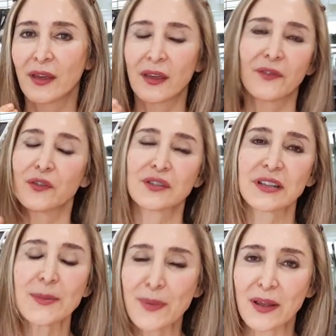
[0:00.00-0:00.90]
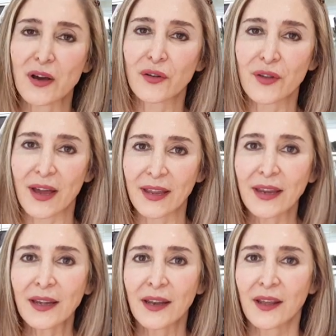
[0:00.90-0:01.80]
If you're sleeping all
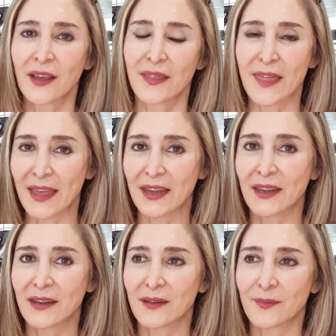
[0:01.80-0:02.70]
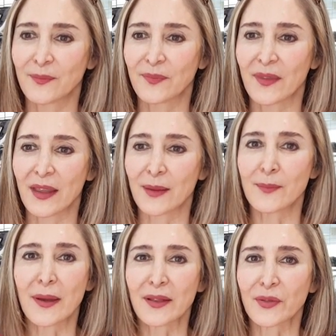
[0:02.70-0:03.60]
night, then it
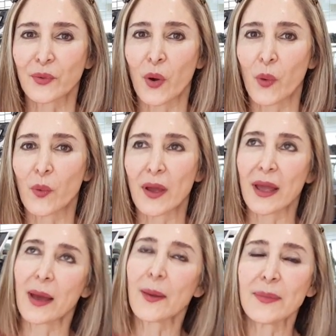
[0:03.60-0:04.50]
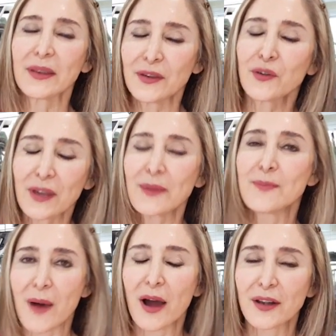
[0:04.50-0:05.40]
might you
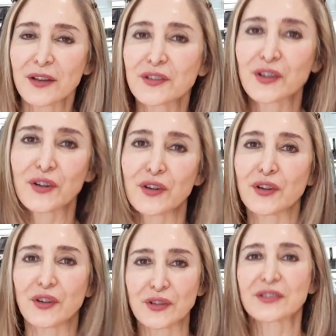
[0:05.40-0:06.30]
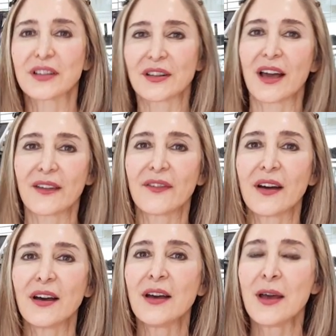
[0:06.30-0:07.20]
can monitor your
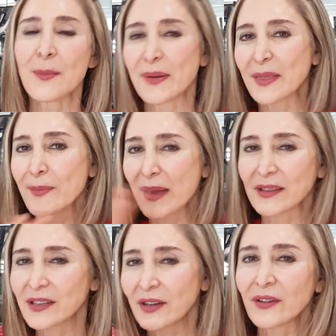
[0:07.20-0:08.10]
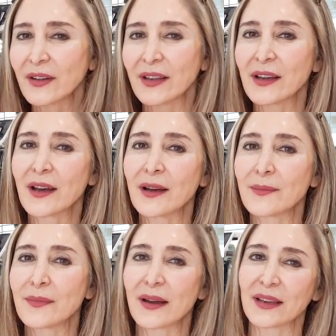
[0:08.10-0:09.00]
saliva, but the
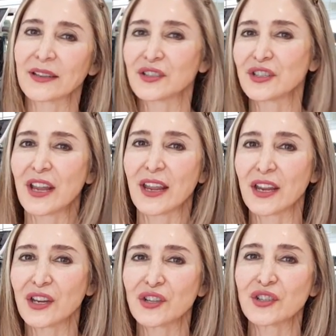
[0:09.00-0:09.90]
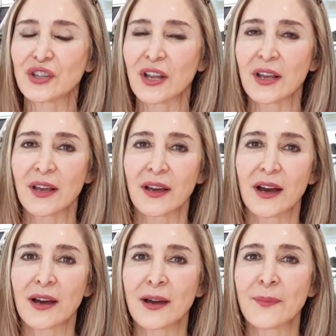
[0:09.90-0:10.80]
bacteria might change
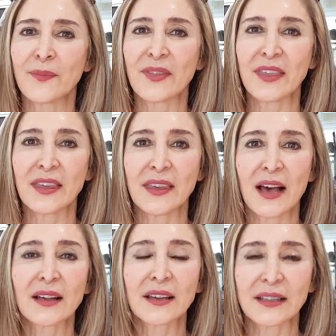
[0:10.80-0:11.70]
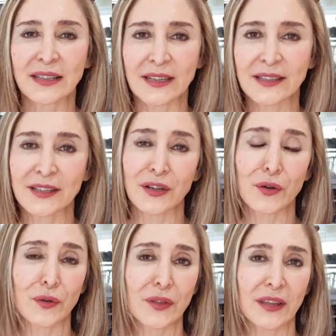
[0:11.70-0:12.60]
the alkalinity
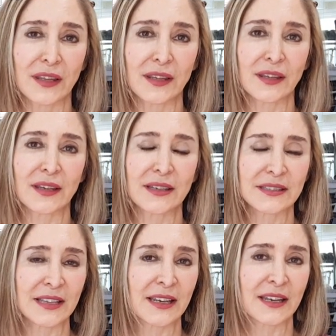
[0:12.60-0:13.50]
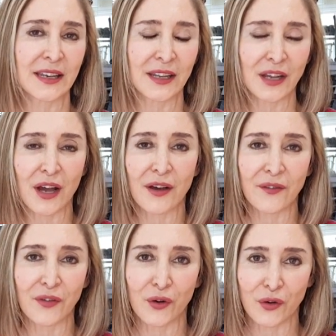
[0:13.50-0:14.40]
or the acidity
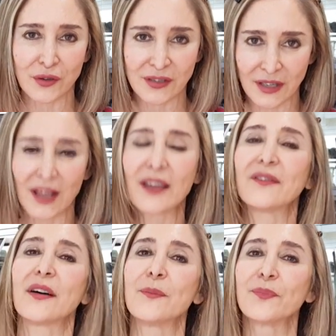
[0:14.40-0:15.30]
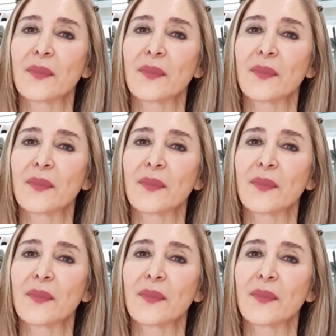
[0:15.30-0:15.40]
of your saliva,